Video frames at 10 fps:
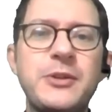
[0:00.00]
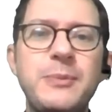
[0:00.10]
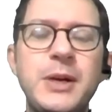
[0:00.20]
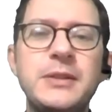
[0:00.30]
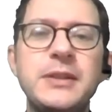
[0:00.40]

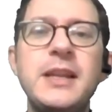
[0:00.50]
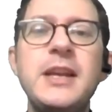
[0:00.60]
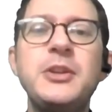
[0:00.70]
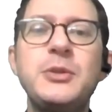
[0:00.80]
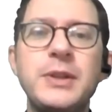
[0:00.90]
model
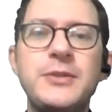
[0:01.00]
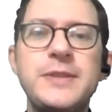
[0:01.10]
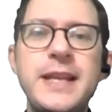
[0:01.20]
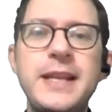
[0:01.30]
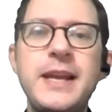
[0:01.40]
to
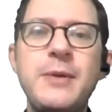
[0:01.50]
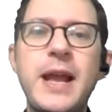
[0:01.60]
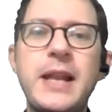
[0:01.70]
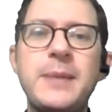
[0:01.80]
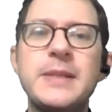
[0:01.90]
understand how
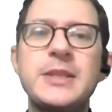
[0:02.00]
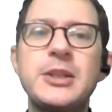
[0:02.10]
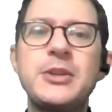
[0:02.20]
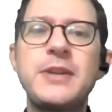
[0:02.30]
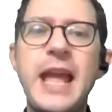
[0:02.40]
animals
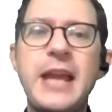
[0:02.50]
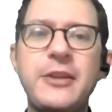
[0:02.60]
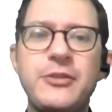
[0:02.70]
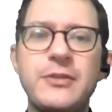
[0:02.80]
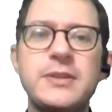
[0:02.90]
learn
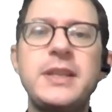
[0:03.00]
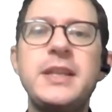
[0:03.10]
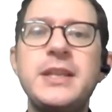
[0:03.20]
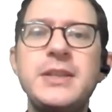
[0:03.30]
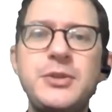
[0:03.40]
actions
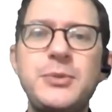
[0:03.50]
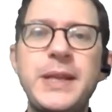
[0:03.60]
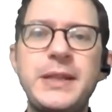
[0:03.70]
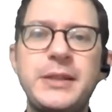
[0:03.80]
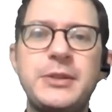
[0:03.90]
in
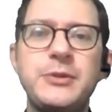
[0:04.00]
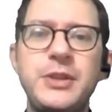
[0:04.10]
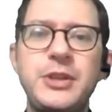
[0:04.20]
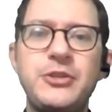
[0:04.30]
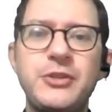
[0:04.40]
instrumental
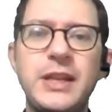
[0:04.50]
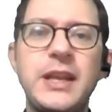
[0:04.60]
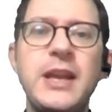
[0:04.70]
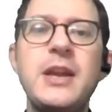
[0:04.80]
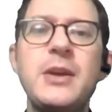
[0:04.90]
conditioning.
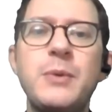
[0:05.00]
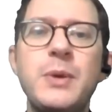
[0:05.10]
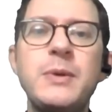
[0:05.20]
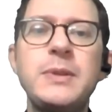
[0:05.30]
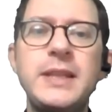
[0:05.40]
We
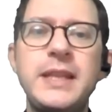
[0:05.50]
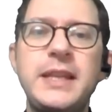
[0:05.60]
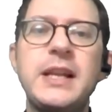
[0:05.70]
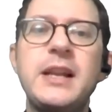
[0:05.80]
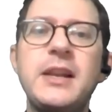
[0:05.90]
won't
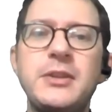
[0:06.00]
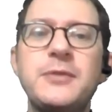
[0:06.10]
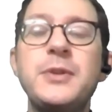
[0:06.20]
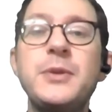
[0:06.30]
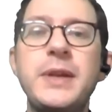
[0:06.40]
need a lot
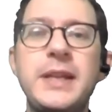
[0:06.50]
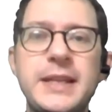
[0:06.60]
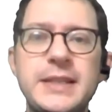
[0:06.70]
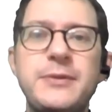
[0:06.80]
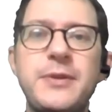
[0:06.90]
of new
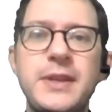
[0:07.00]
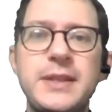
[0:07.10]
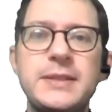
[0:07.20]
ideas for this.